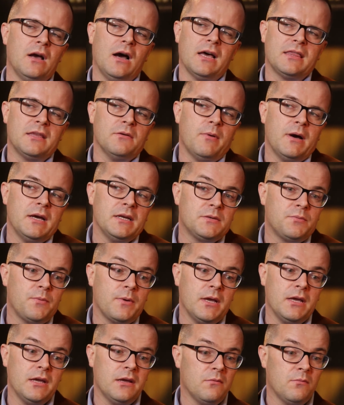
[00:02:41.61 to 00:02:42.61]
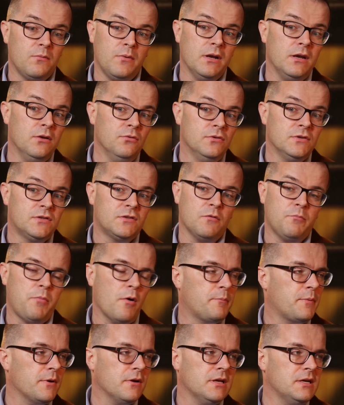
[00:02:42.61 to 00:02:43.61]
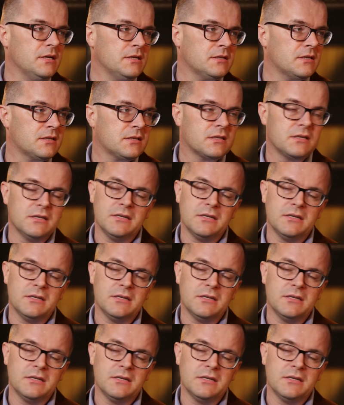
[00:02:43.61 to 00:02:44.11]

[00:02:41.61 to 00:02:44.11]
Otherwise, we lose to populists,